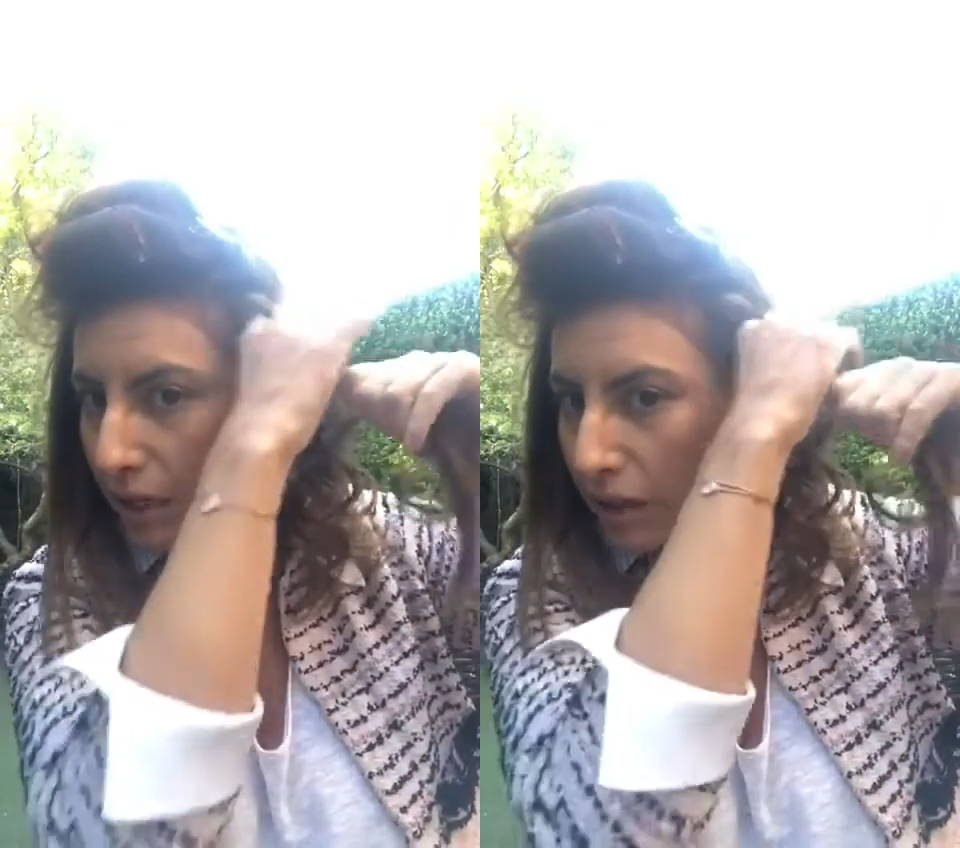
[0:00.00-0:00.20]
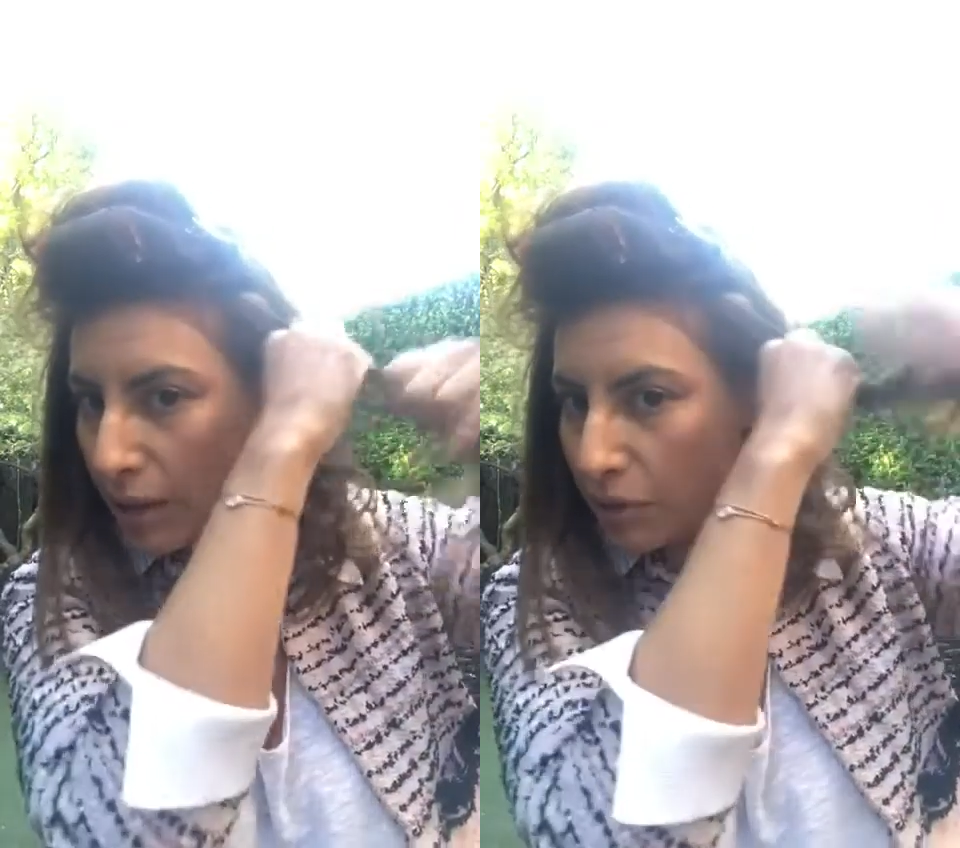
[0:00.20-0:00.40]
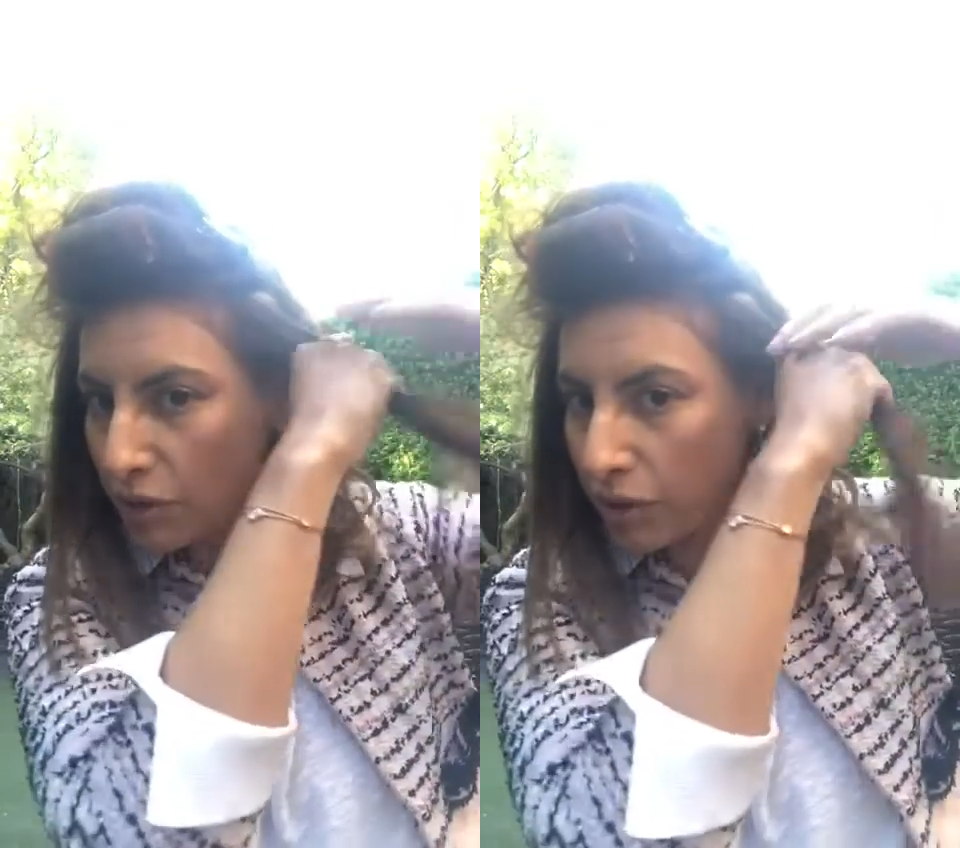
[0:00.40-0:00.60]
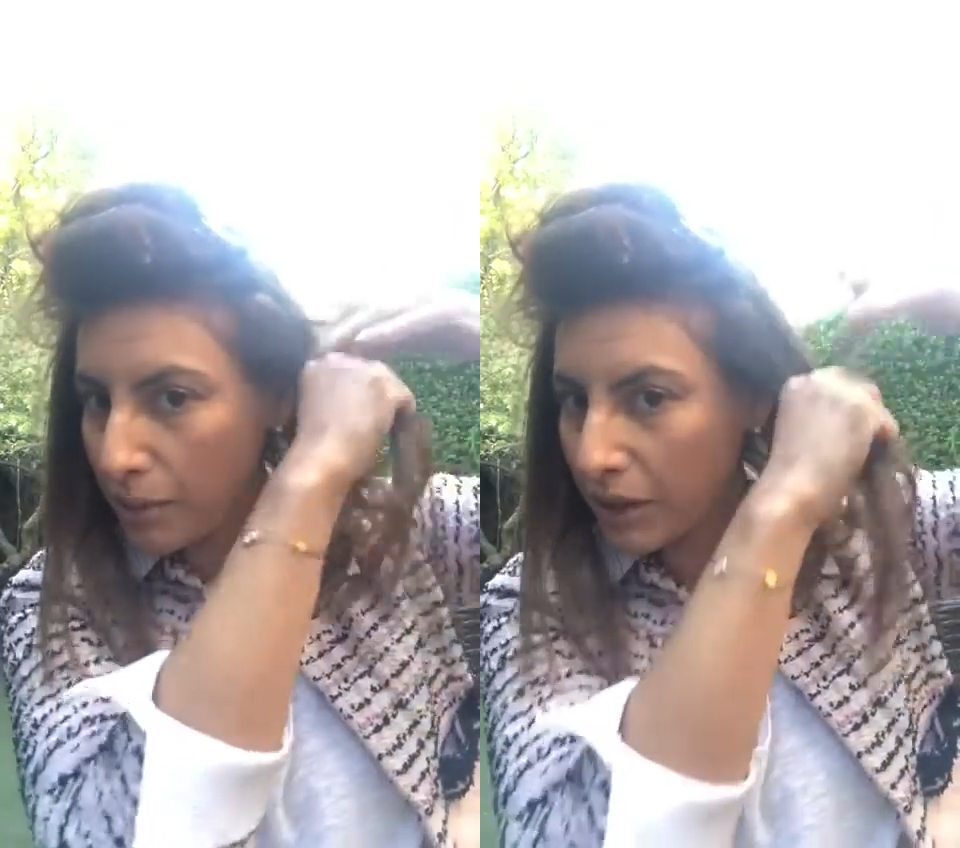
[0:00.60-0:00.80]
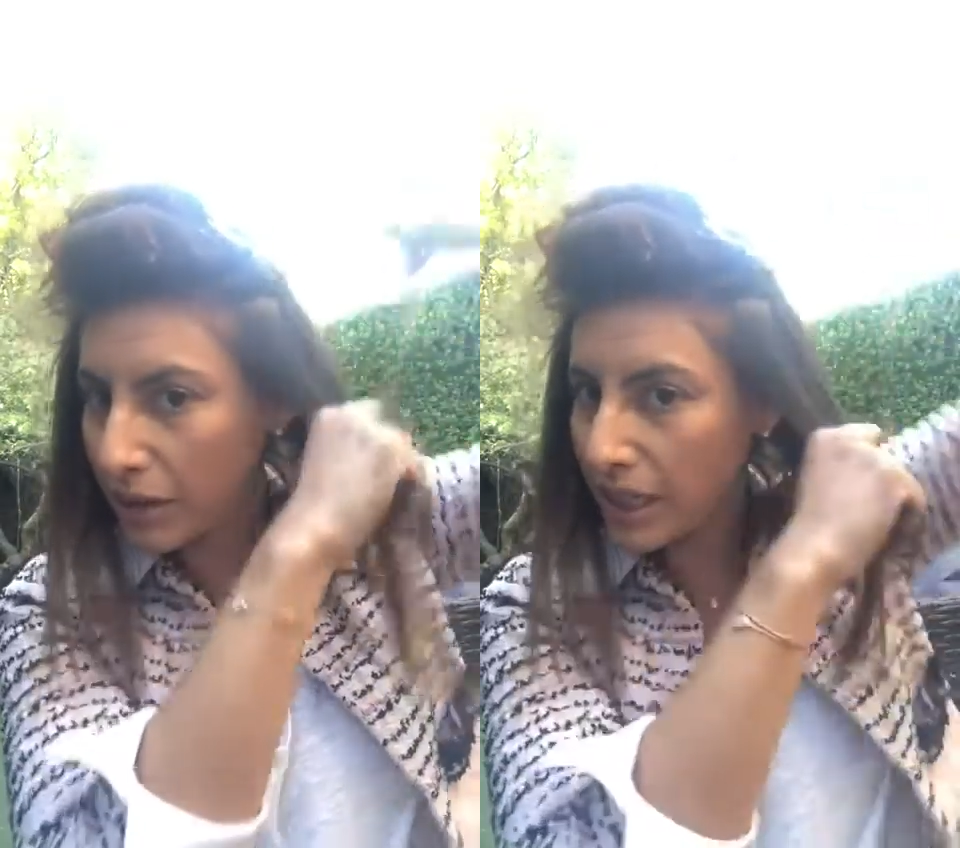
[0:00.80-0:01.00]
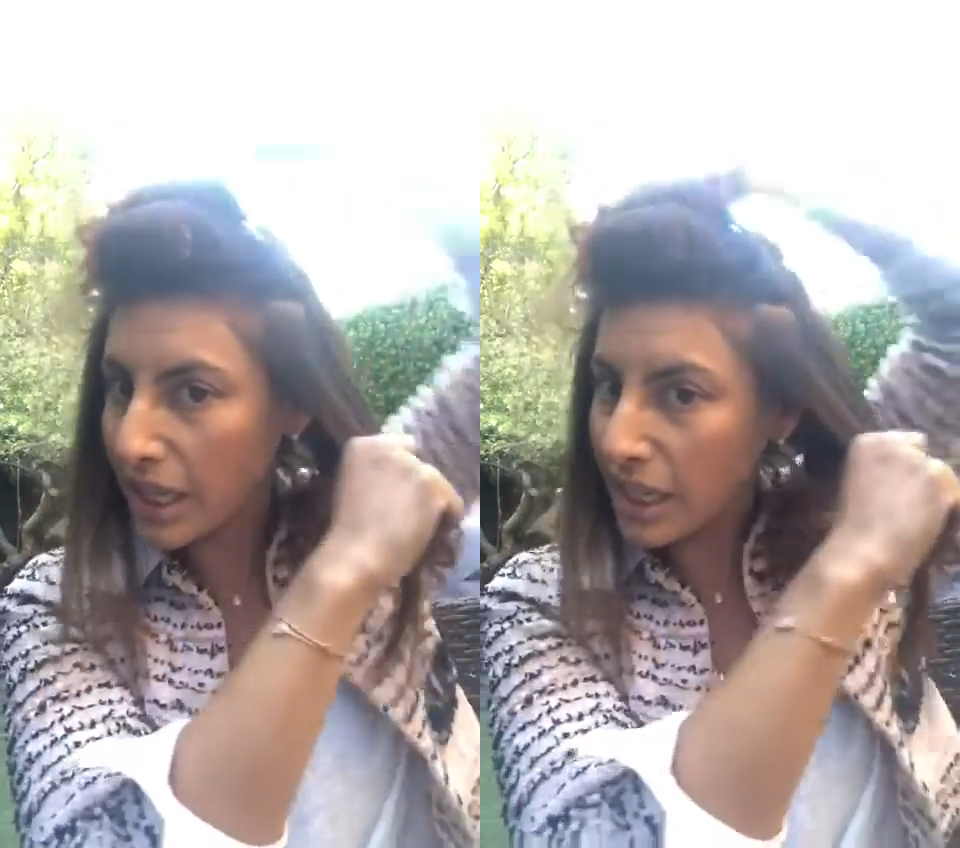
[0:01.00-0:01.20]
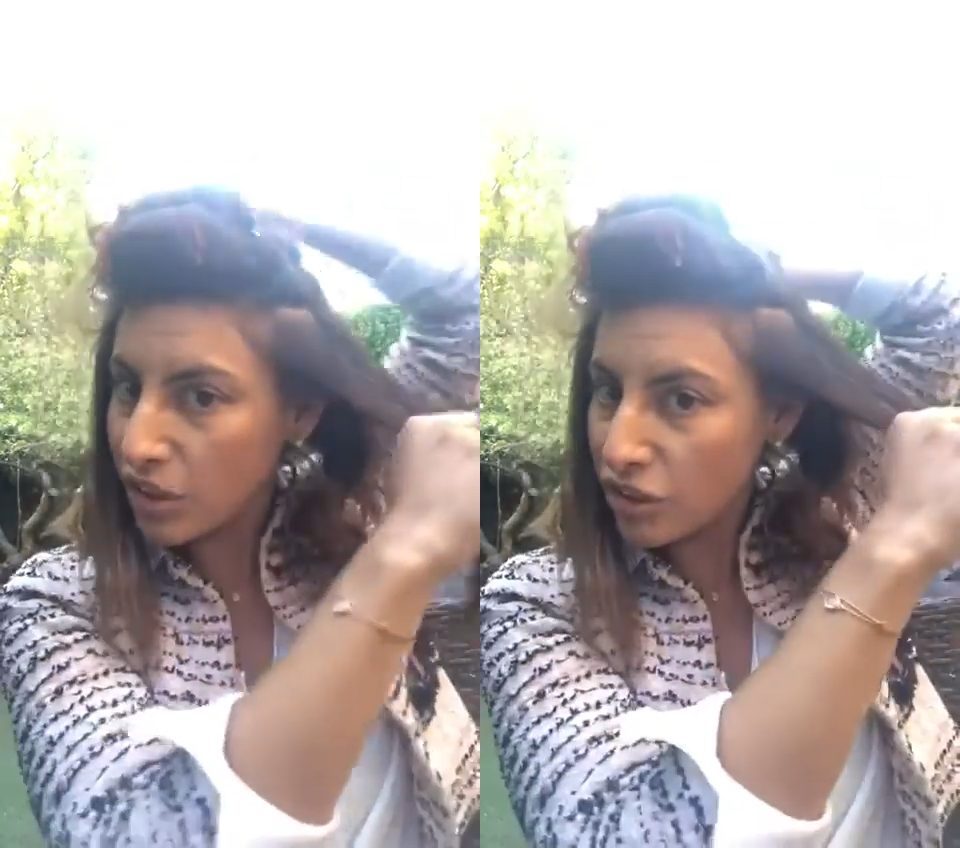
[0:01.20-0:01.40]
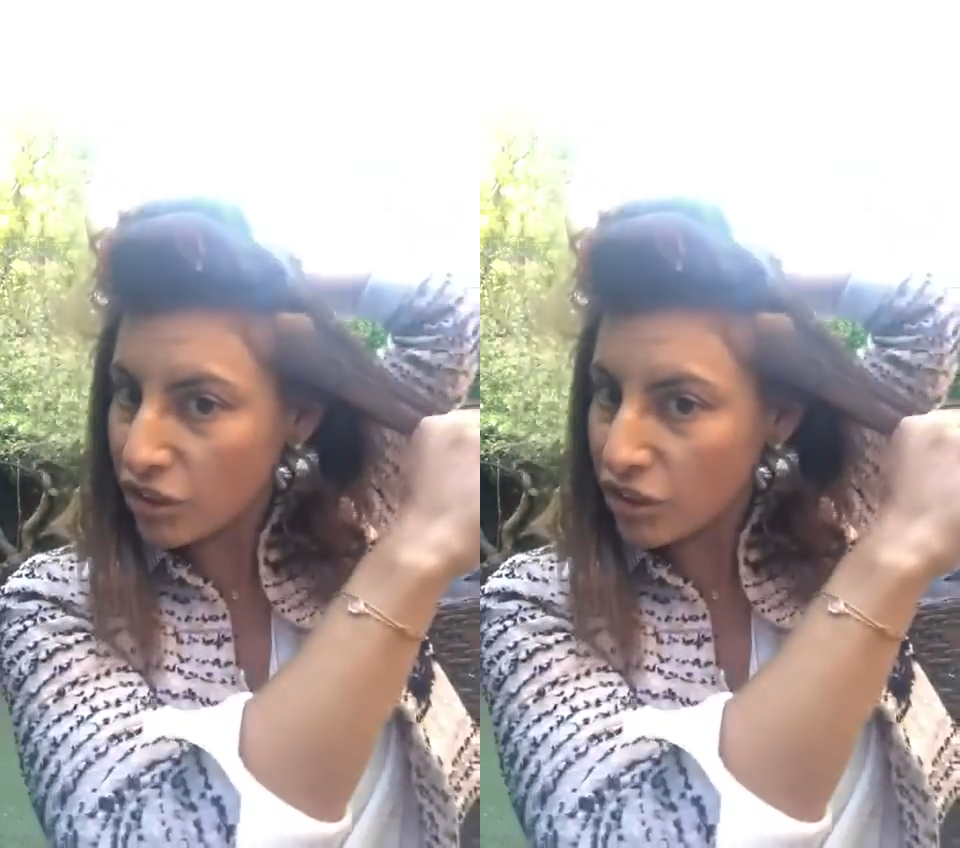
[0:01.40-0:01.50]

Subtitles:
I would do about 1 inch